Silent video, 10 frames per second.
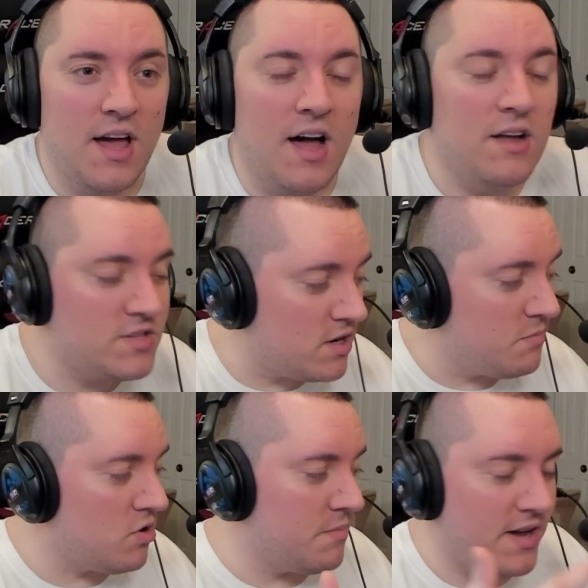I'll talk
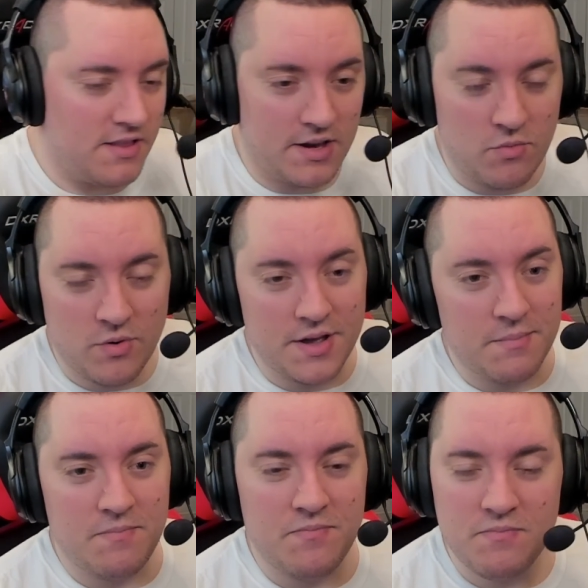more about like what
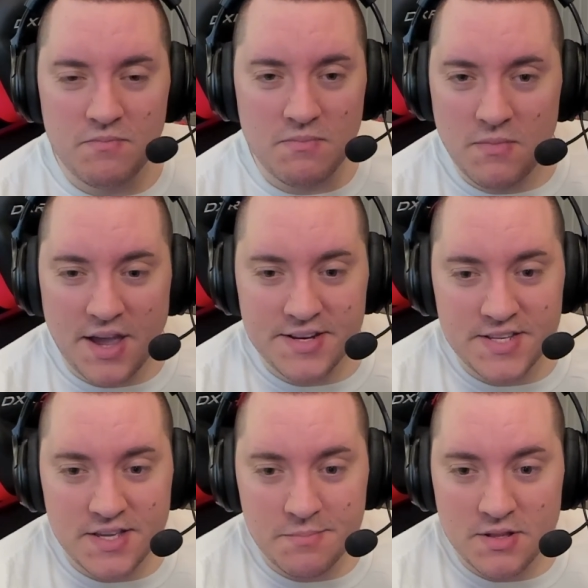I
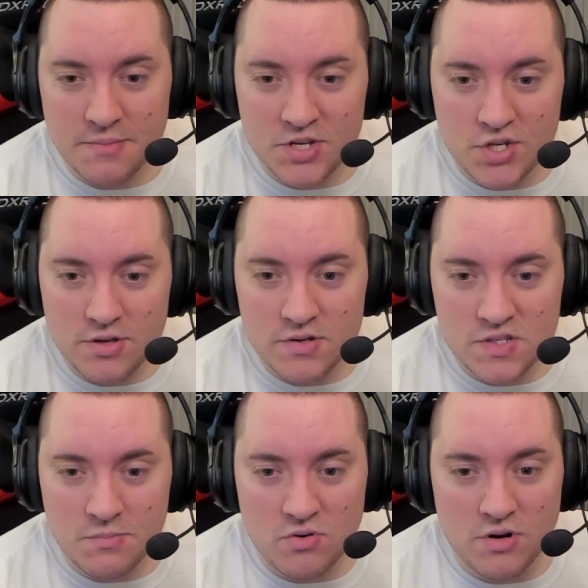did, but let me show you
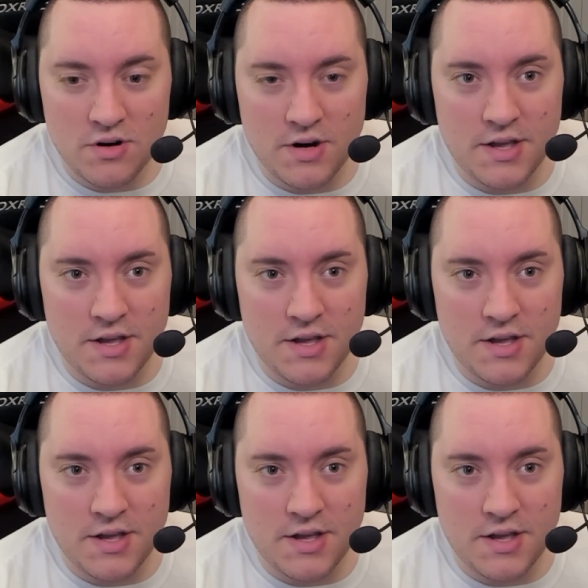some more